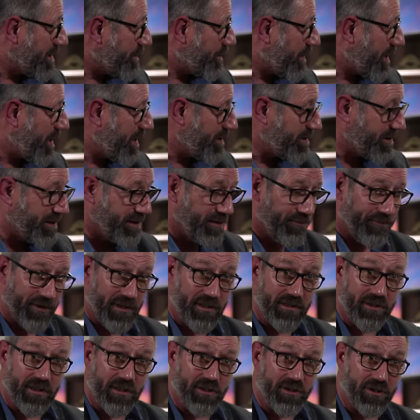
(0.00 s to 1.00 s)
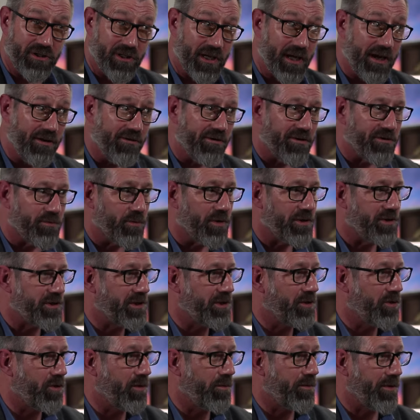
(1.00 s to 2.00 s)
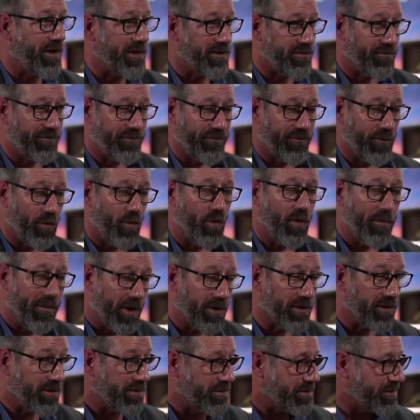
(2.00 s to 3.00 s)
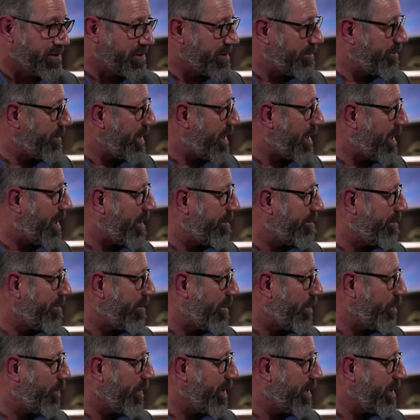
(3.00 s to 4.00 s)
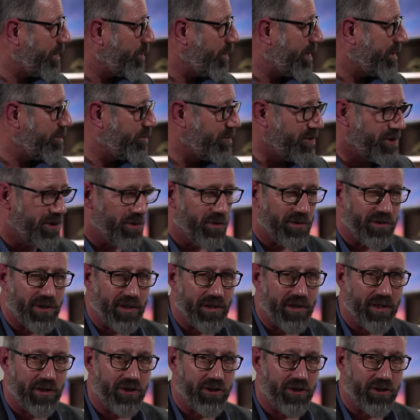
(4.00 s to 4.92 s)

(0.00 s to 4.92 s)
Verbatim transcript: It's part of the Vintage series, which incorporates four models. Um, we, we're using